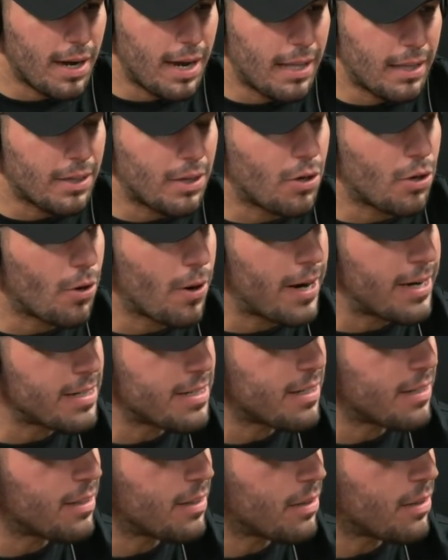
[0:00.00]
Elio
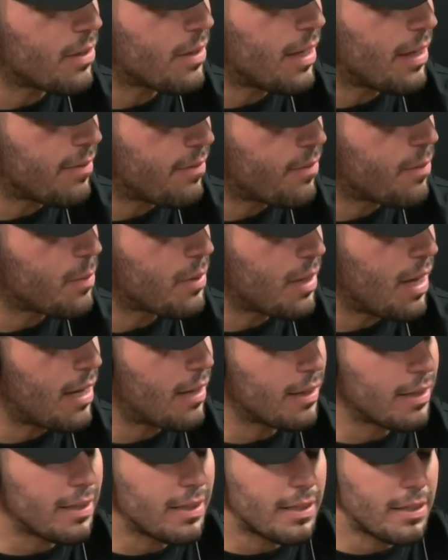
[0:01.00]
Gracie, and they're, like, from
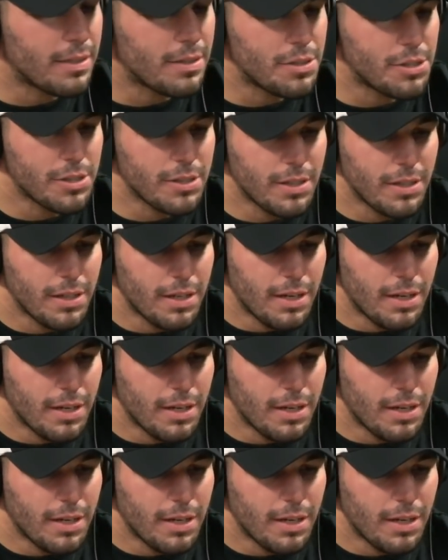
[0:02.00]
that lineage,